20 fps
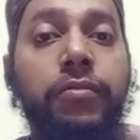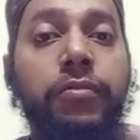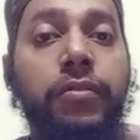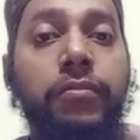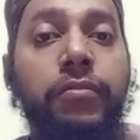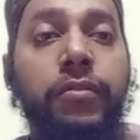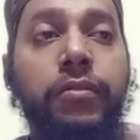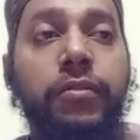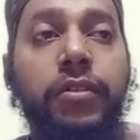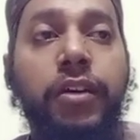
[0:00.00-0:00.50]

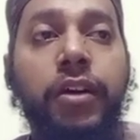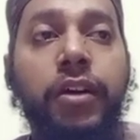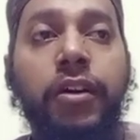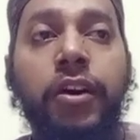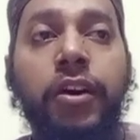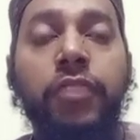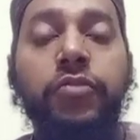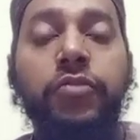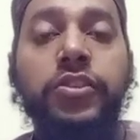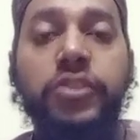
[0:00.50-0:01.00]
always
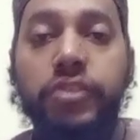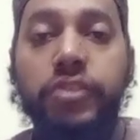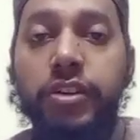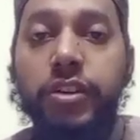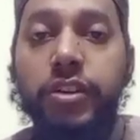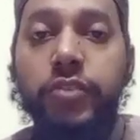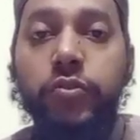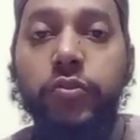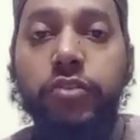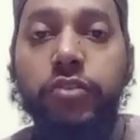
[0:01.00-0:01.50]
try to clear
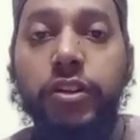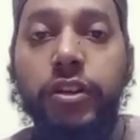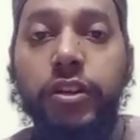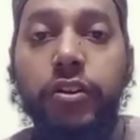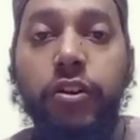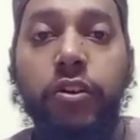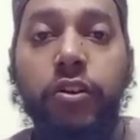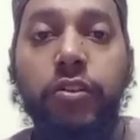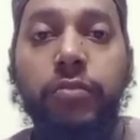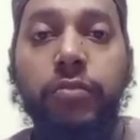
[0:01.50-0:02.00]
all my
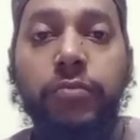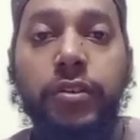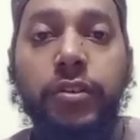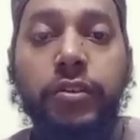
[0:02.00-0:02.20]
doubts.